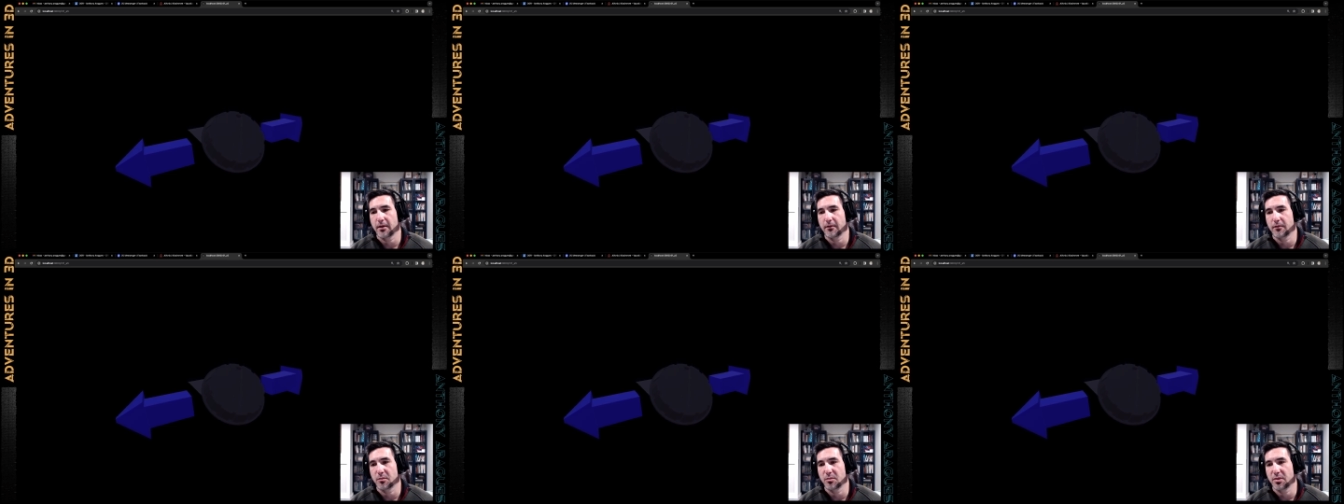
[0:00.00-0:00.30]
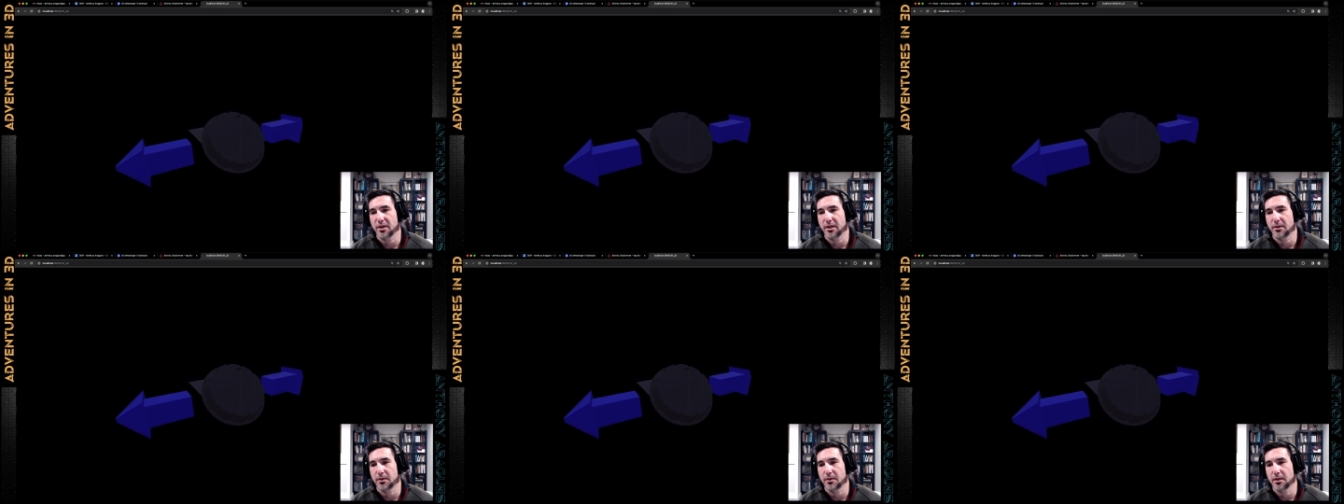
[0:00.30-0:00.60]
from
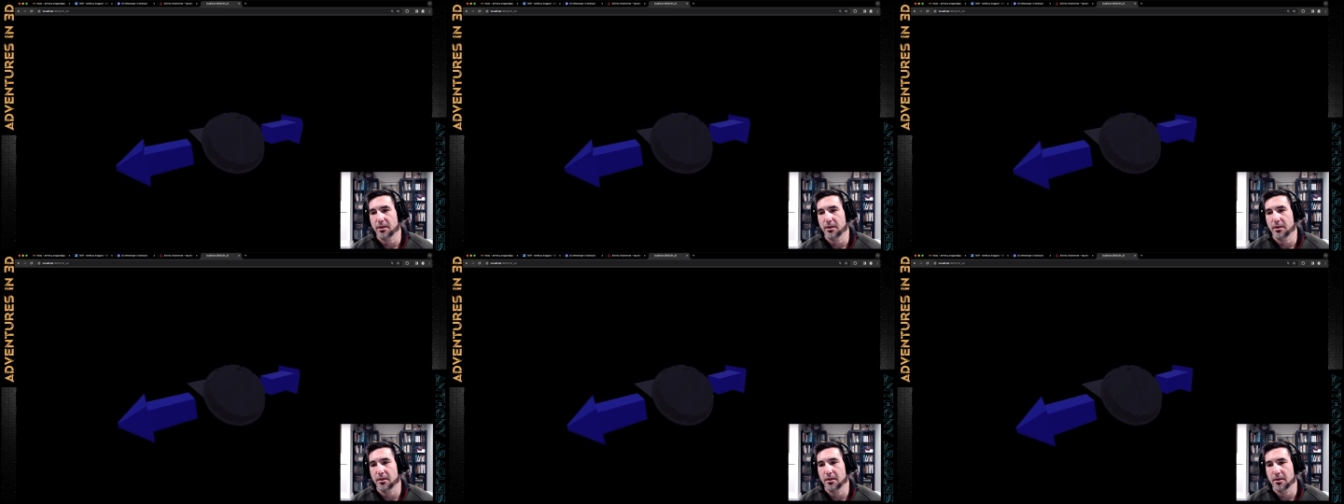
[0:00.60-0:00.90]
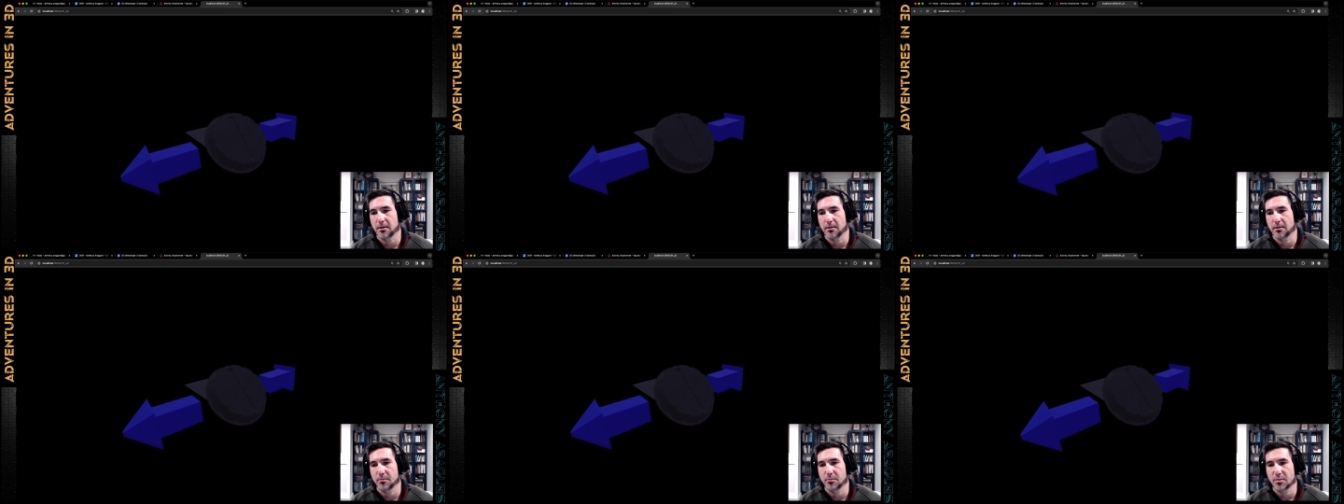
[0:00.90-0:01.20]
playing one,
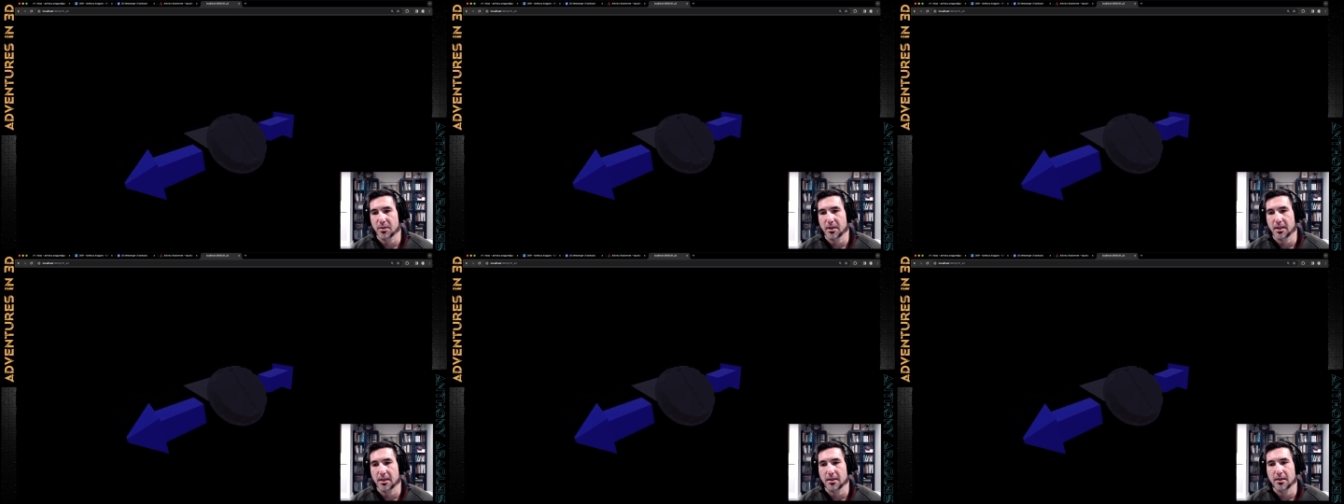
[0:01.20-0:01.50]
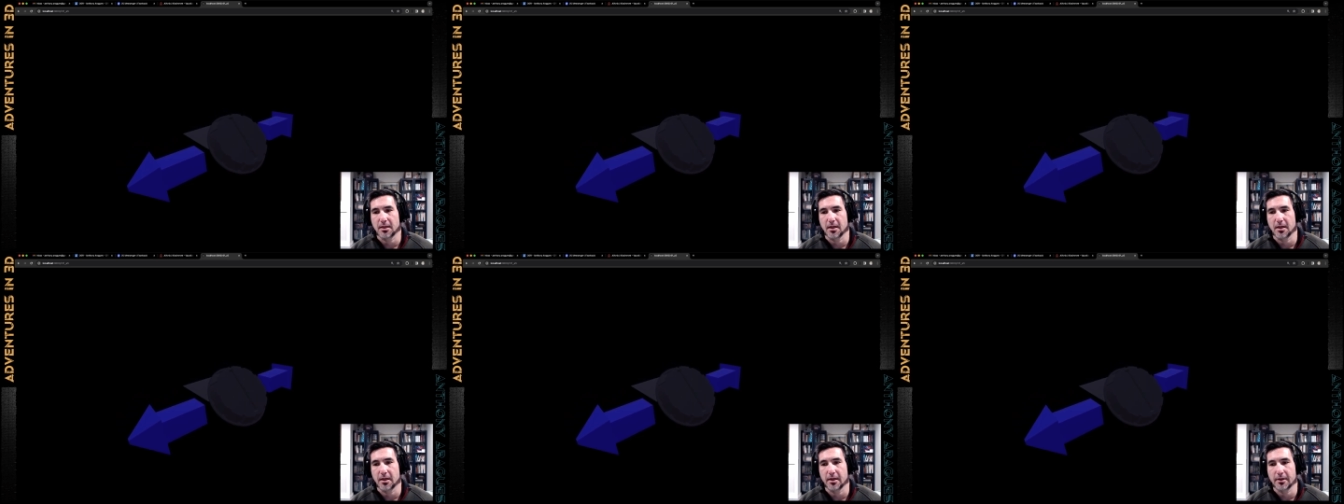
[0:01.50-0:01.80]
playing
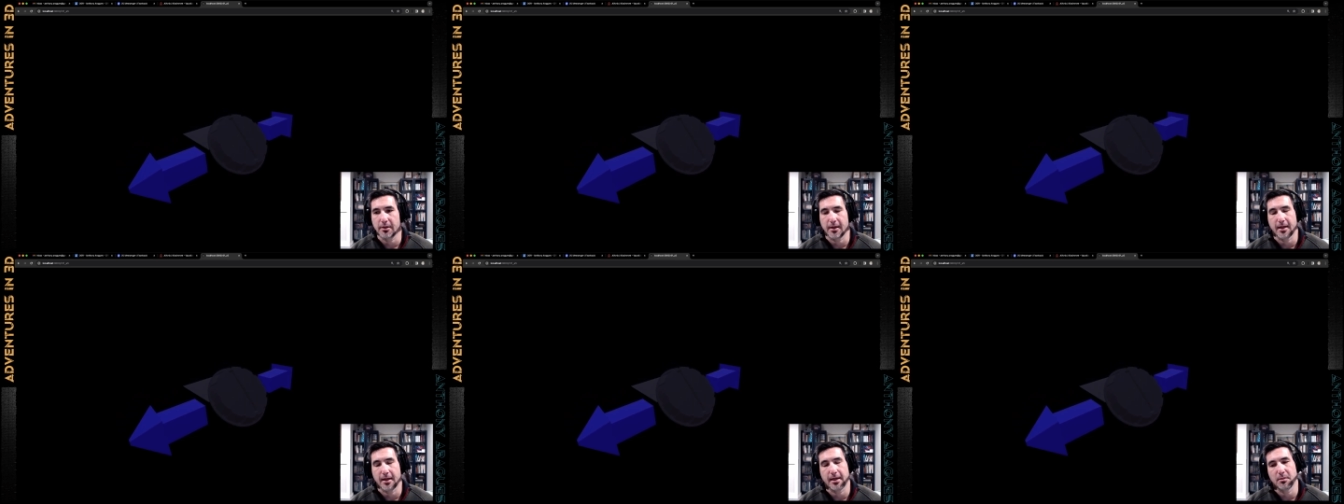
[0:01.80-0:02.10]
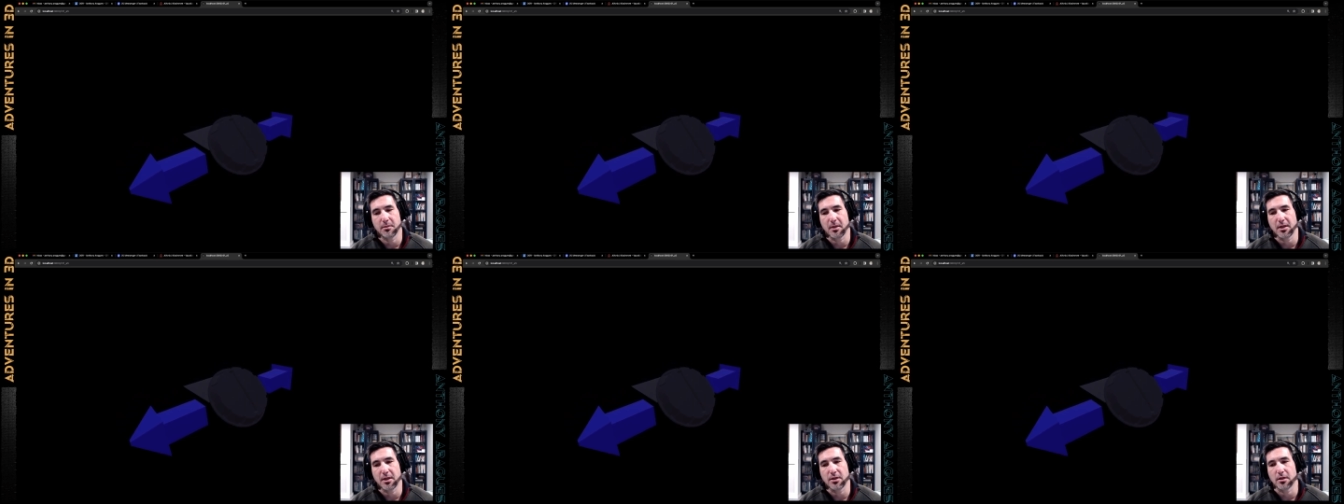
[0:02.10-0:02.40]
the other
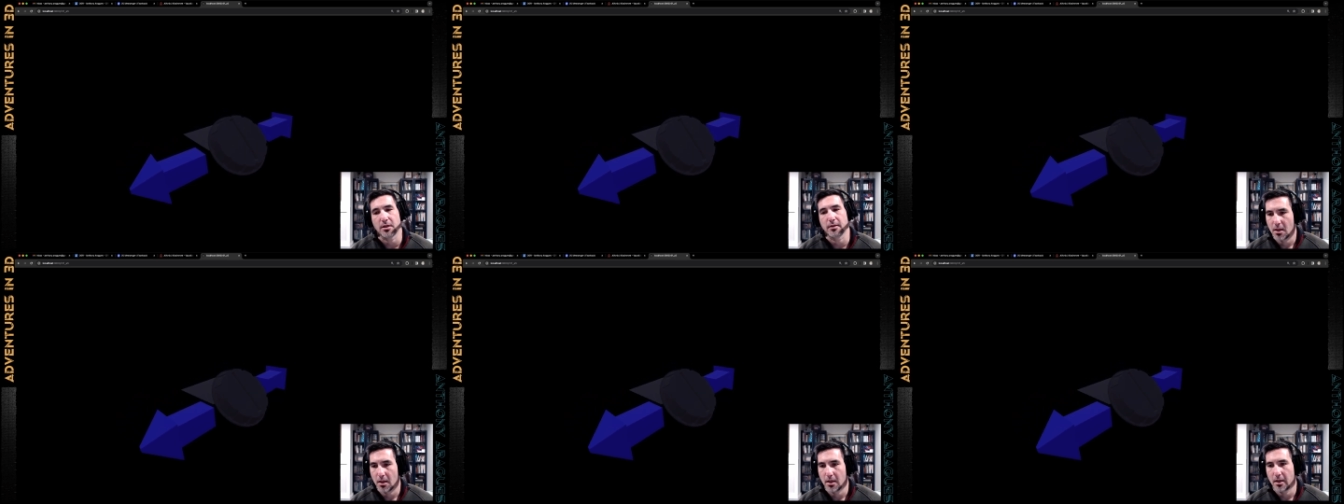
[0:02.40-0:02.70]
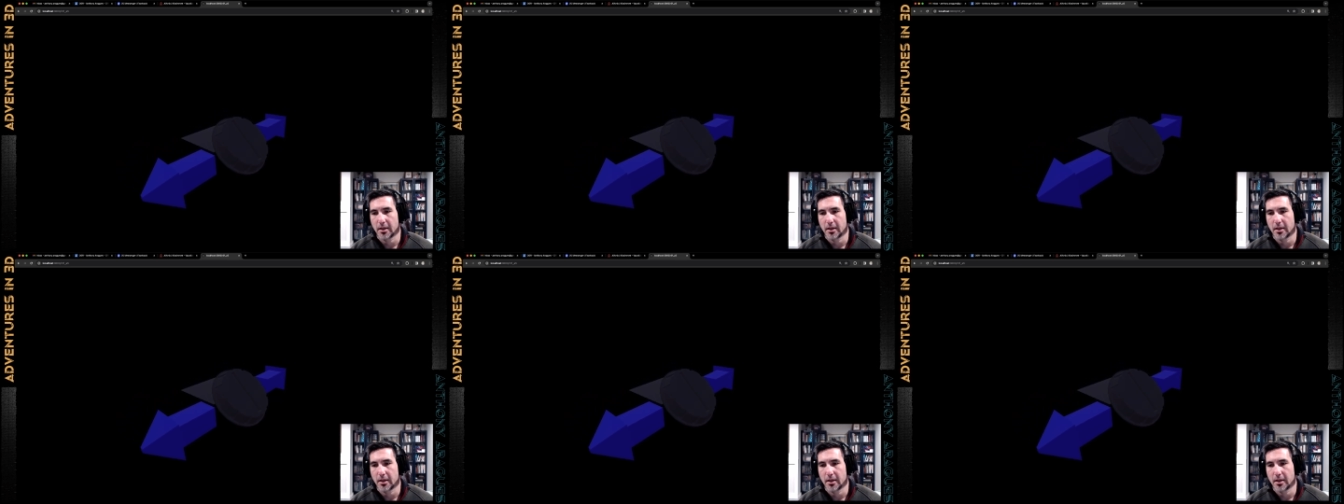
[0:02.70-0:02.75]
animation.